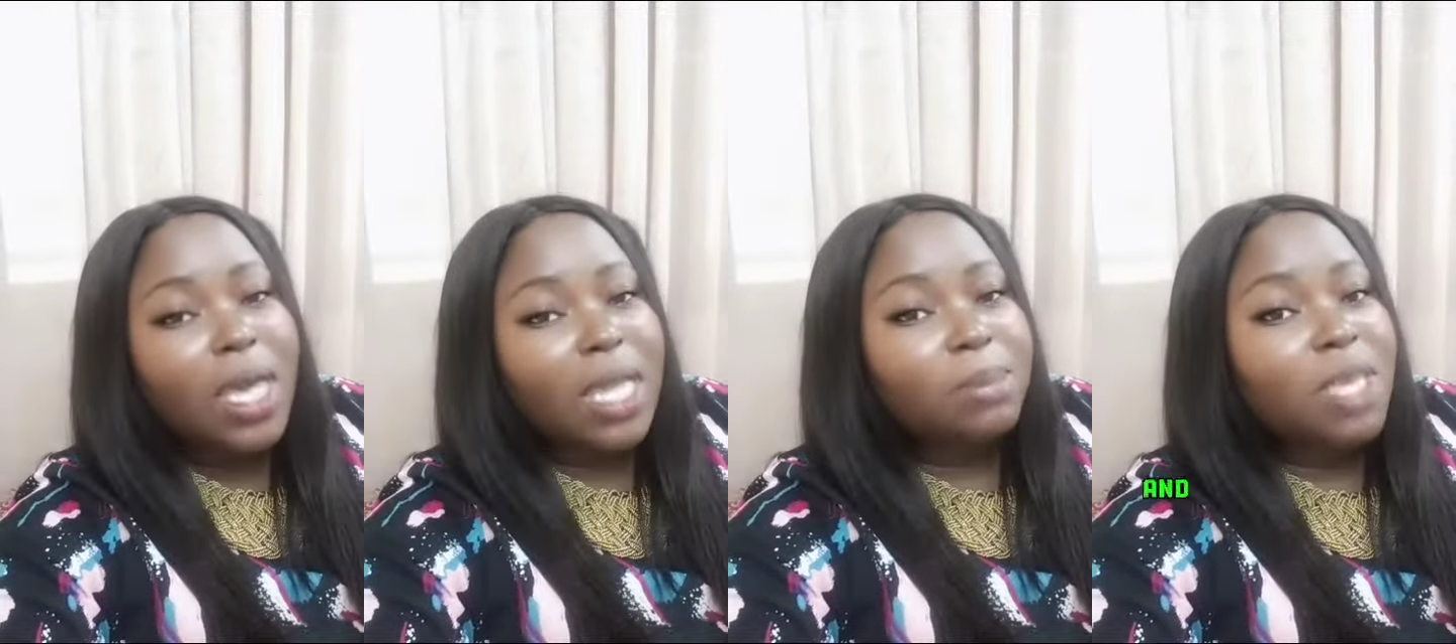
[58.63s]

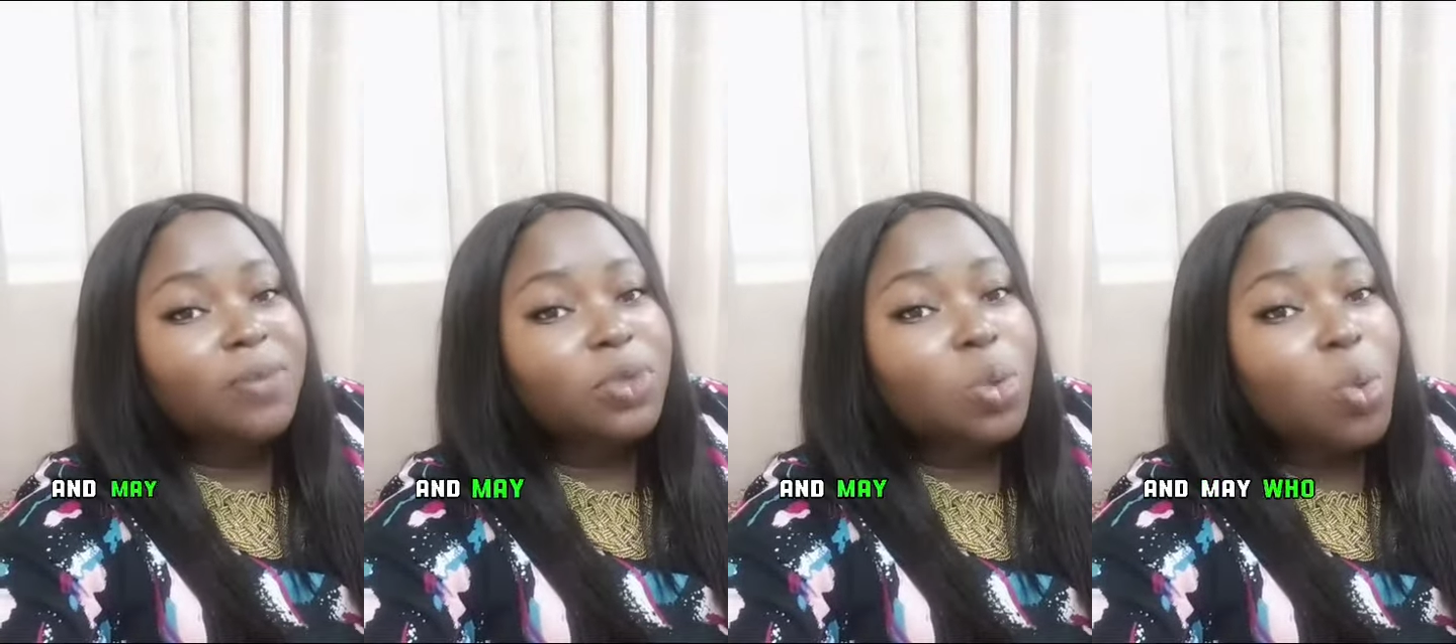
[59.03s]
and may
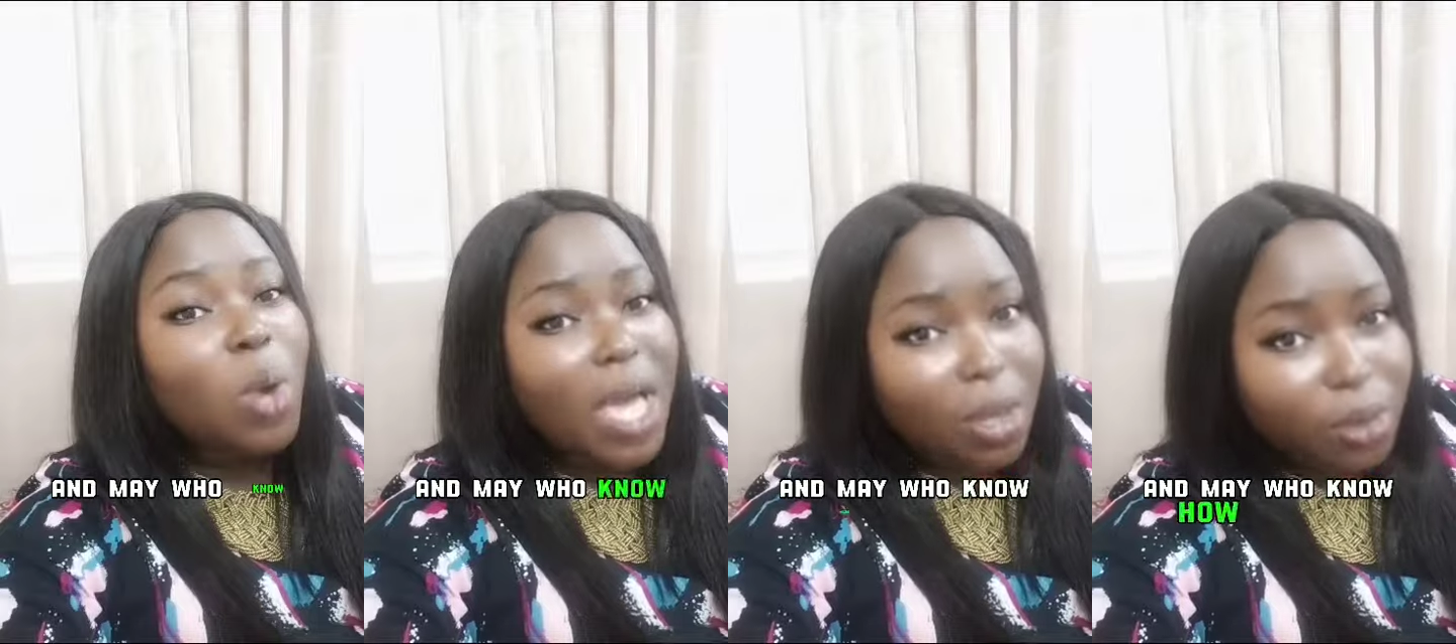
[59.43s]
even know
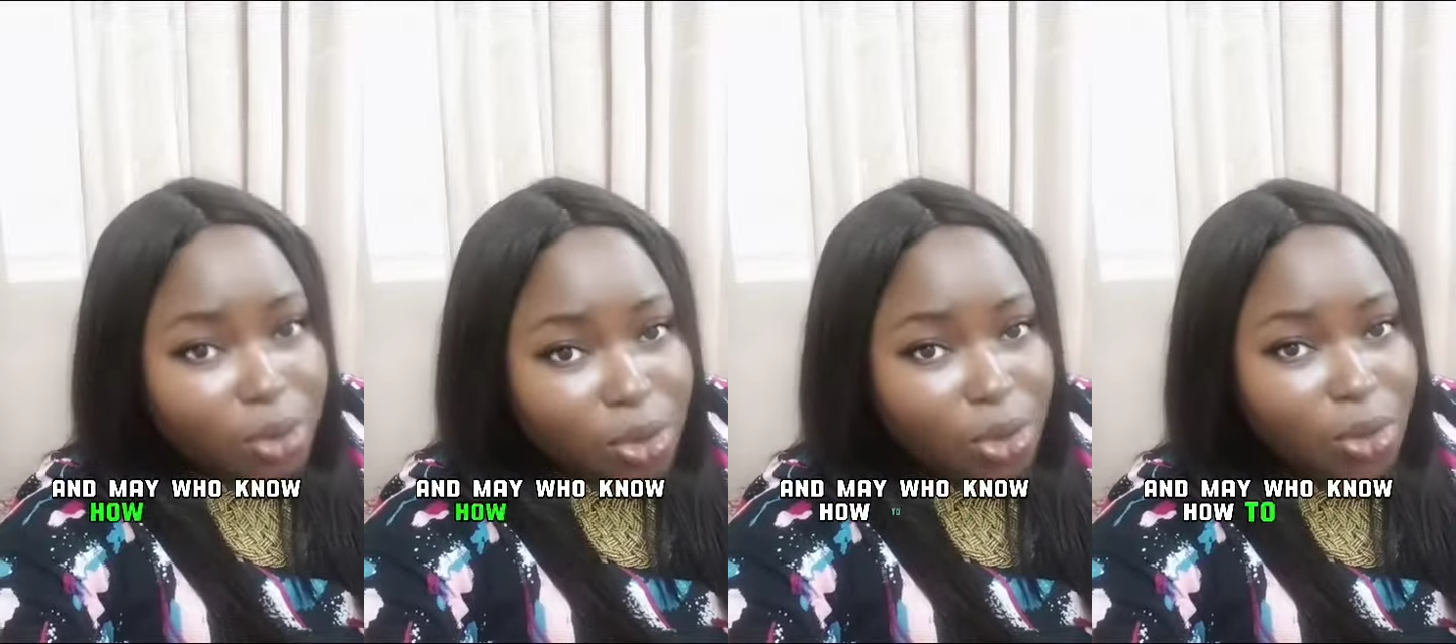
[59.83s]
how
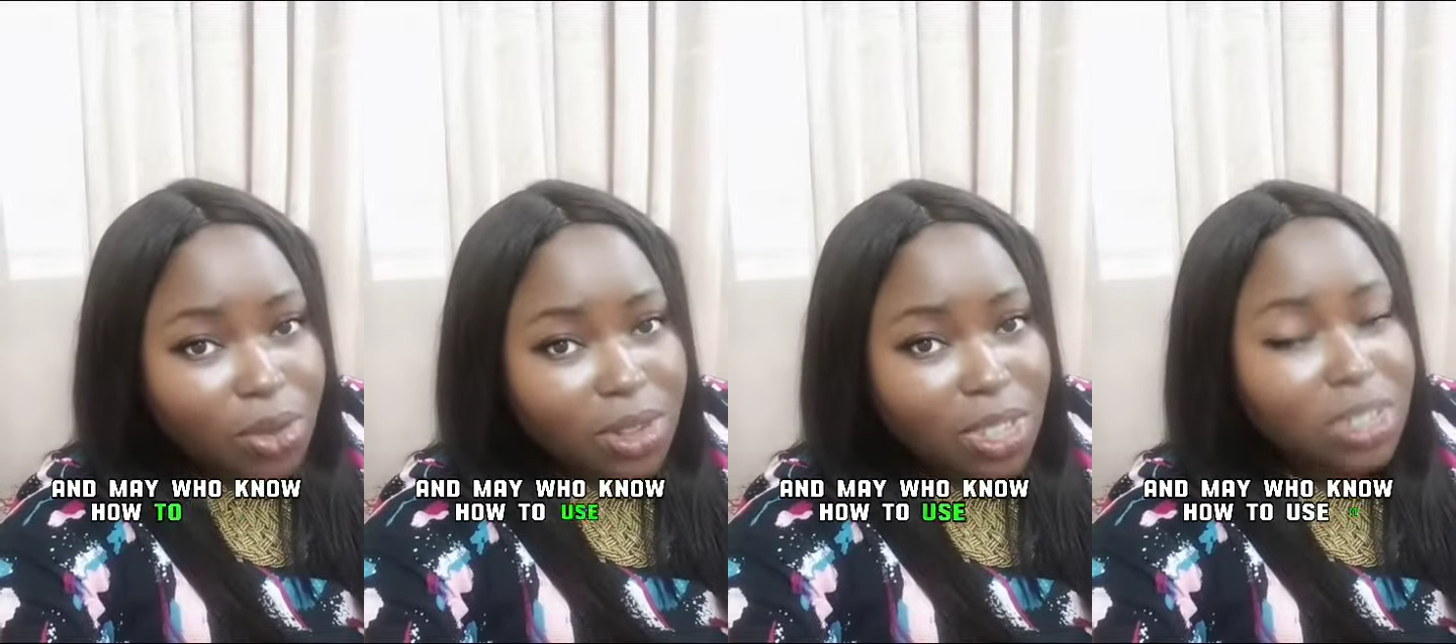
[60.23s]
to
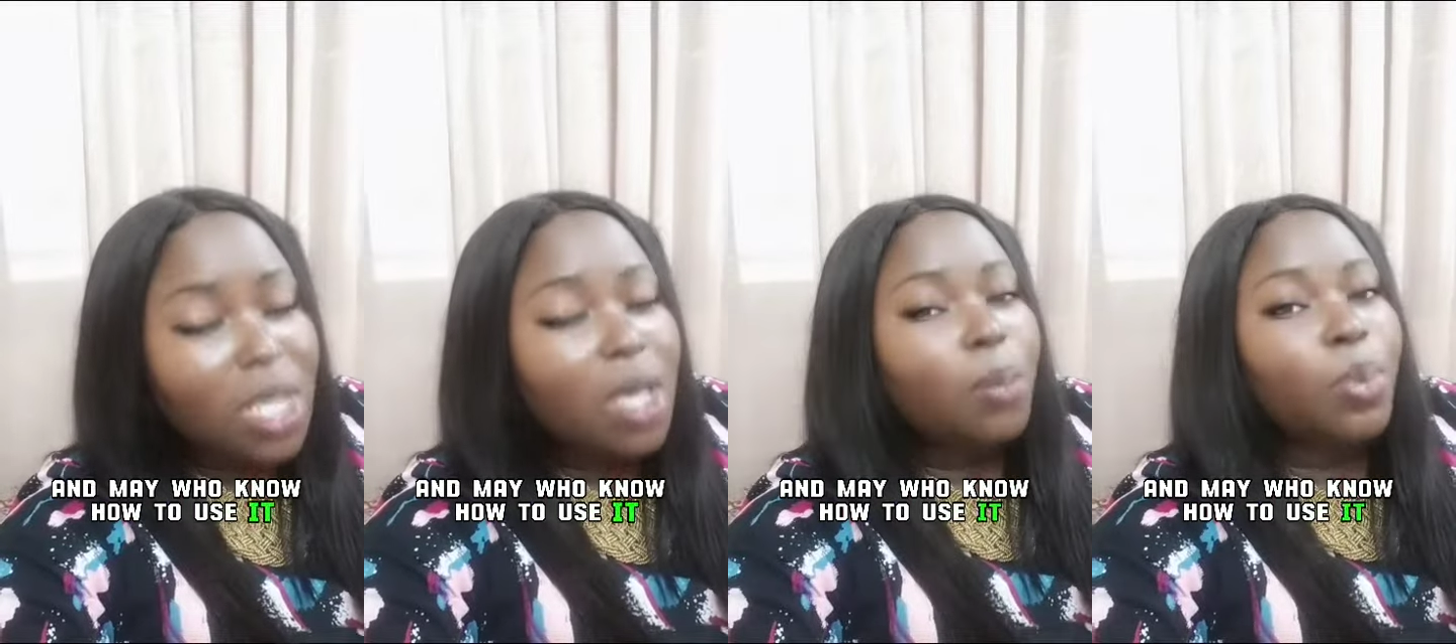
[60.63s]
use it
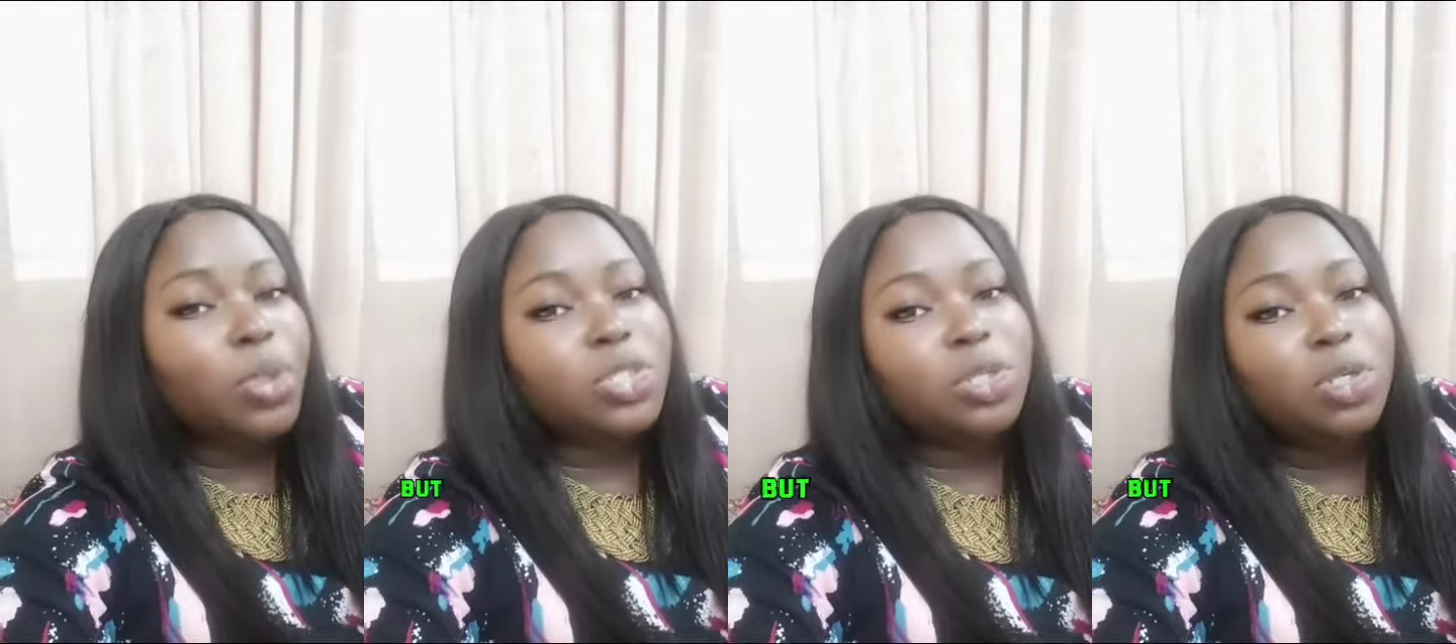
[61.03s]

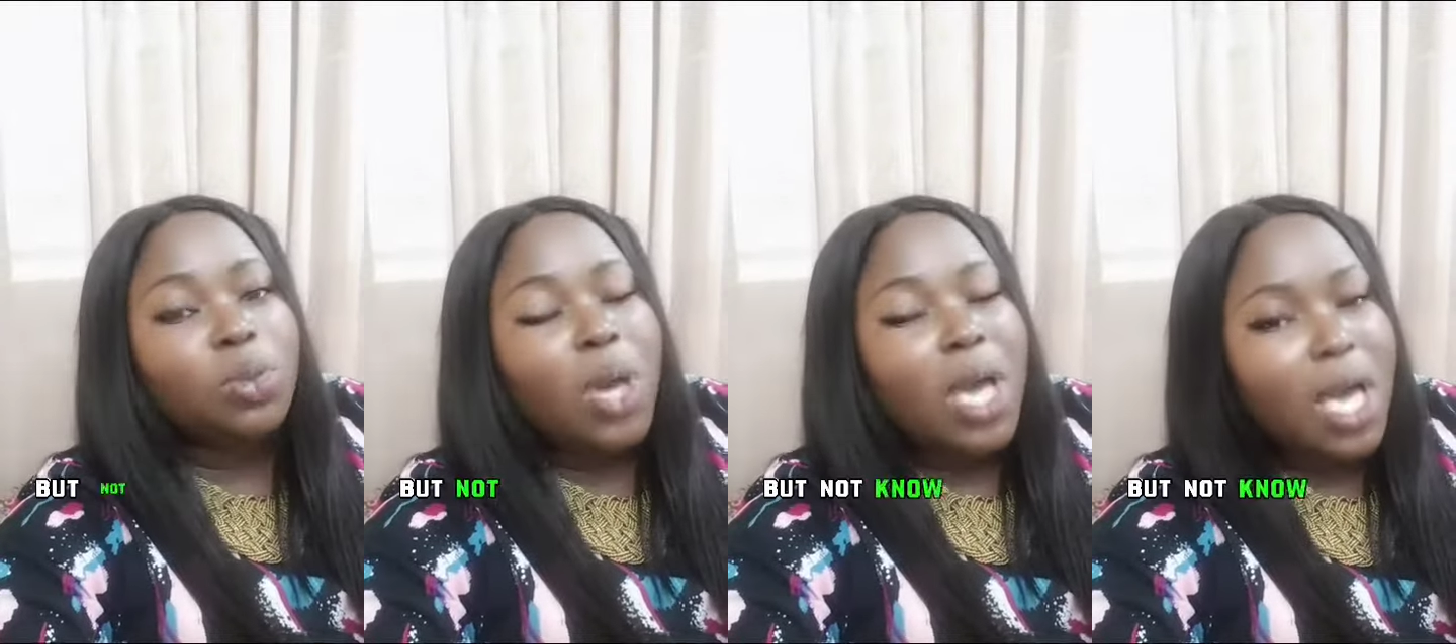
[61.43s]
but do not
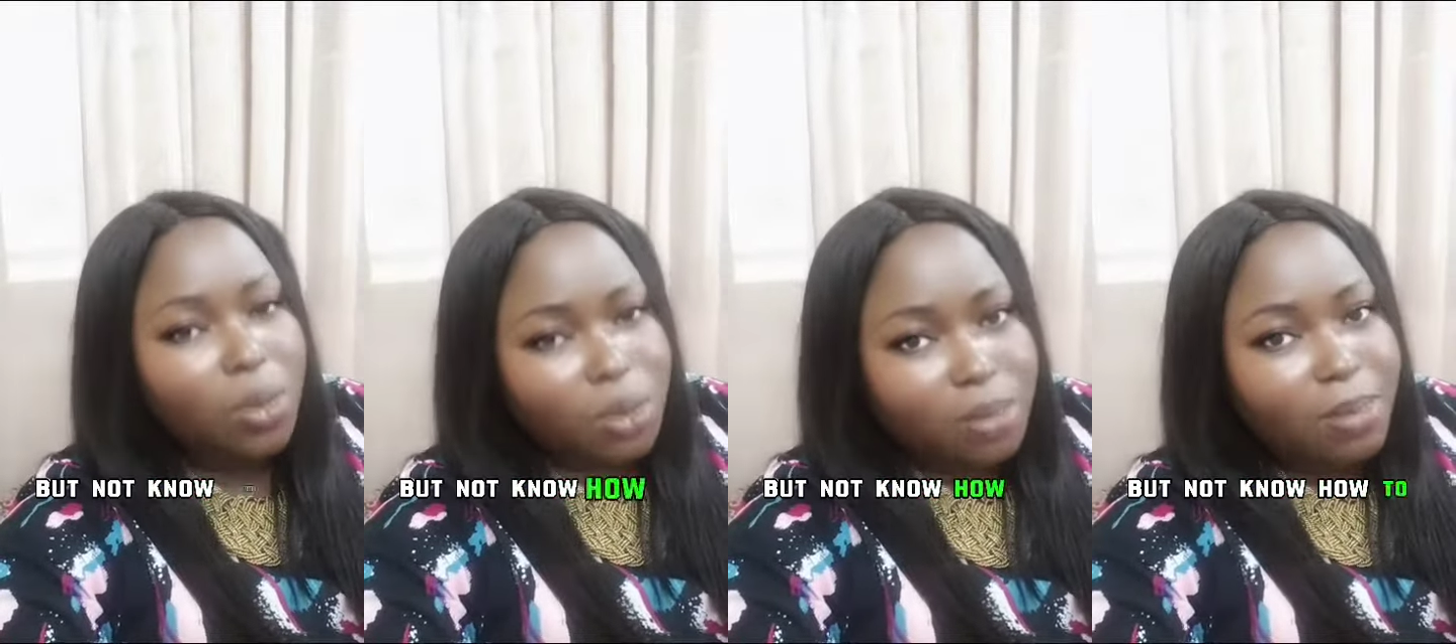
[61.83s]
know
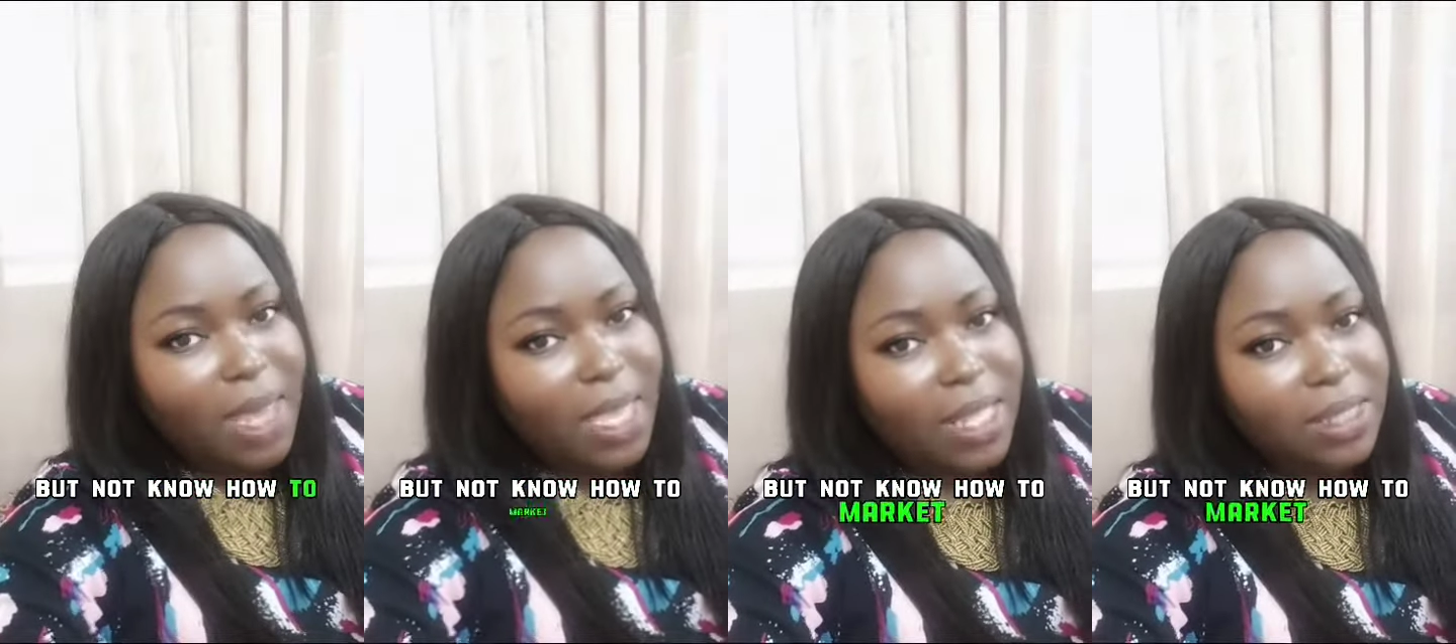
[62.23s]
how to
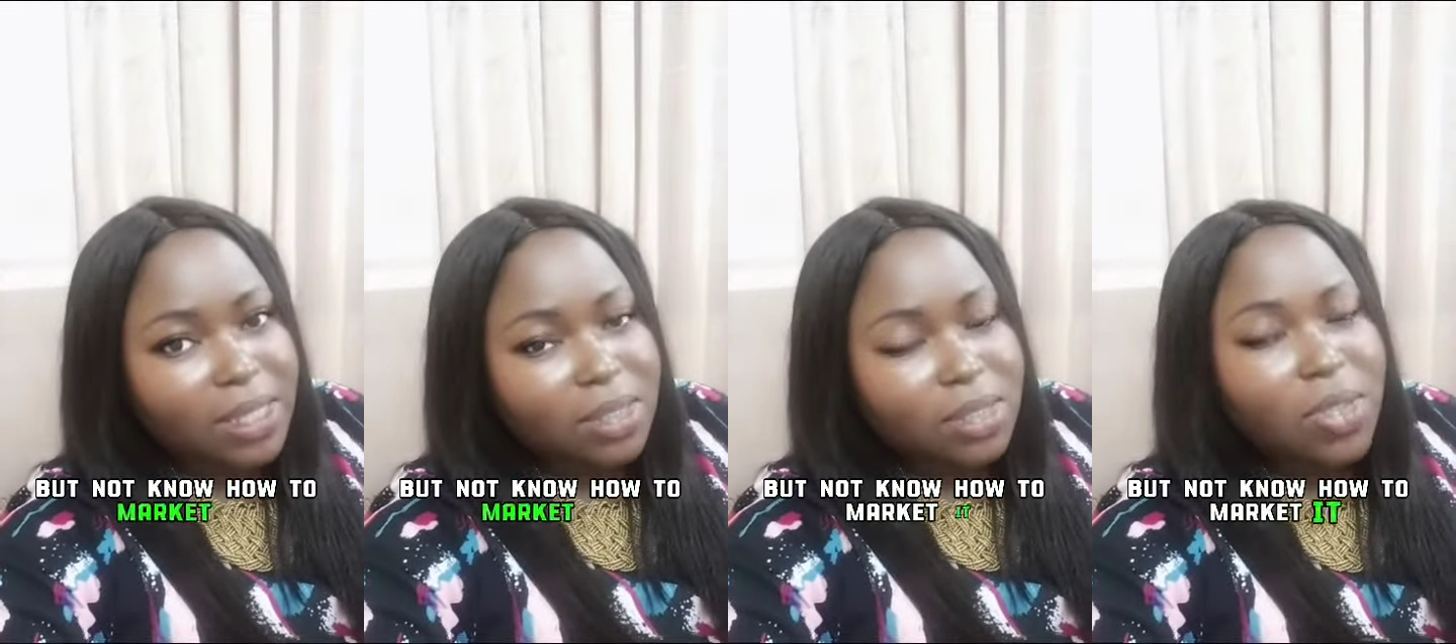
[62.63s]
market it.